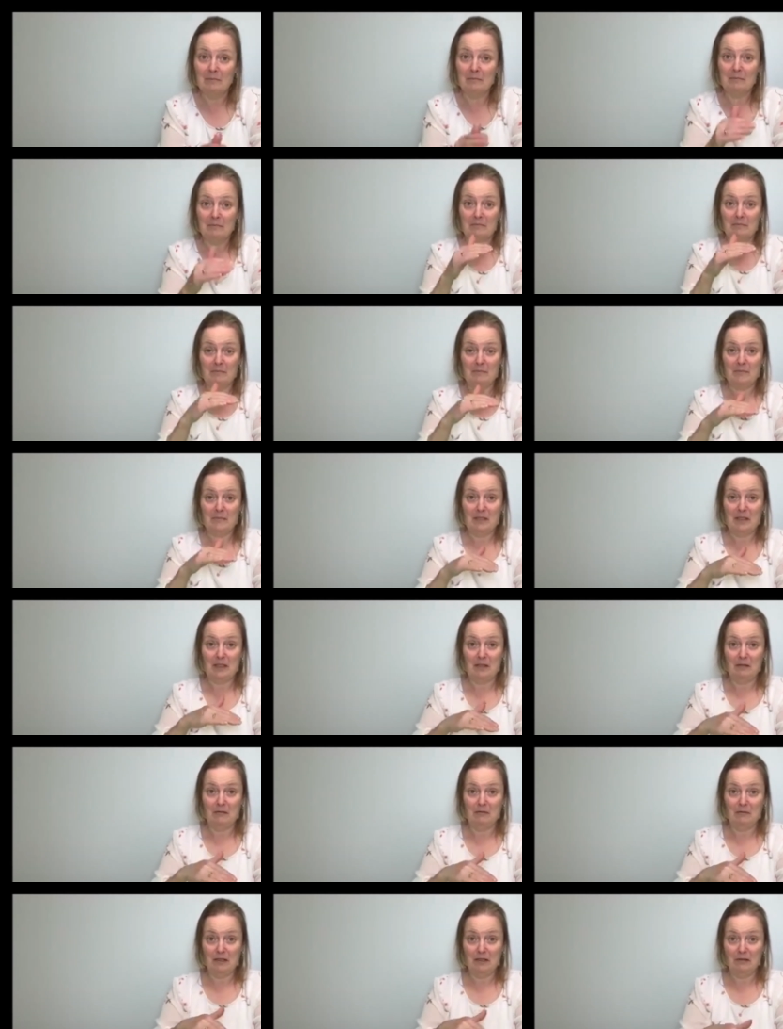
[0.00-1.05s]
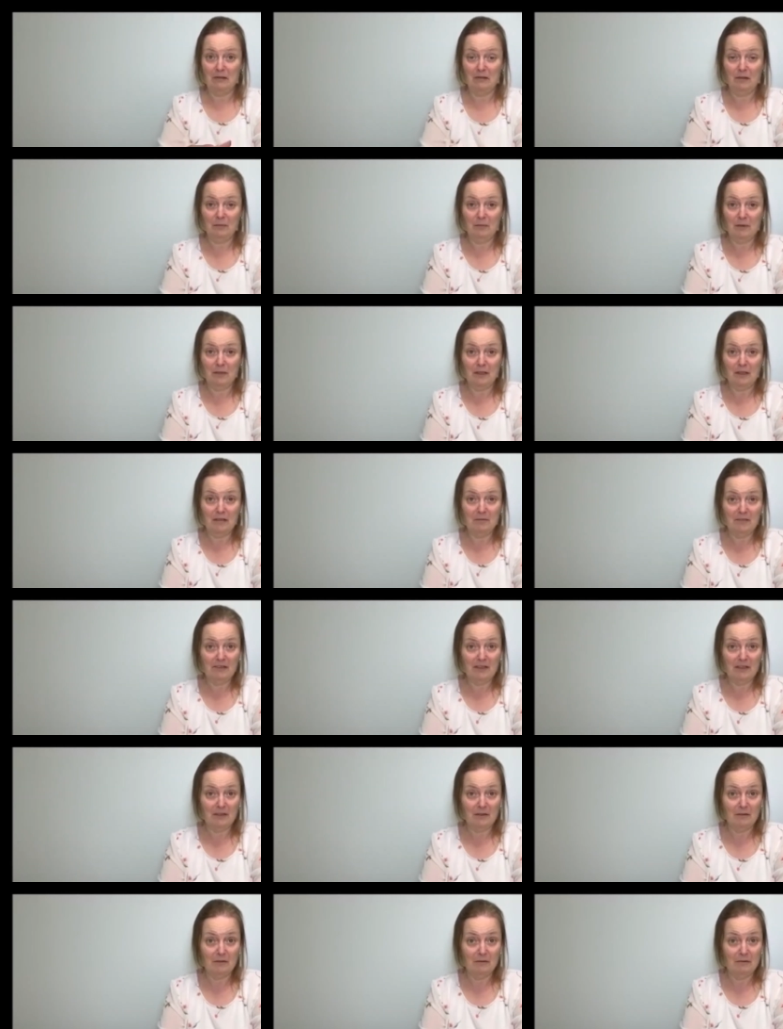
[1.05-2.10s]
Down, down on the bottom of the
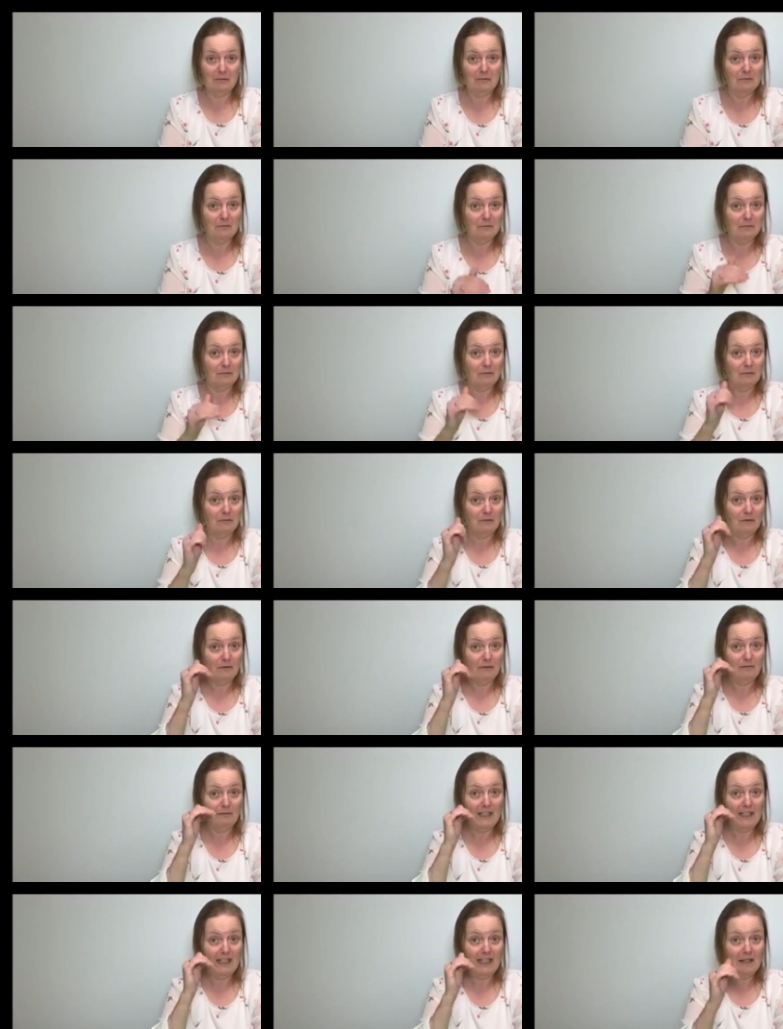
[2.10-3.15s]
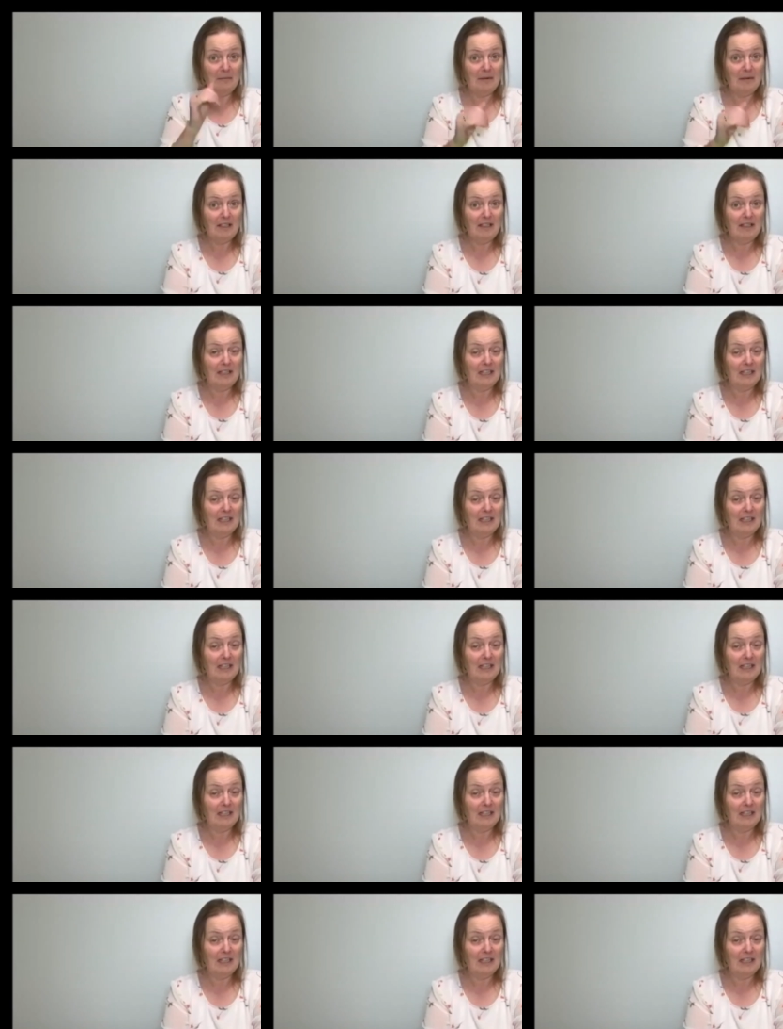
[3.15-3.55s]
cone? Or way up high?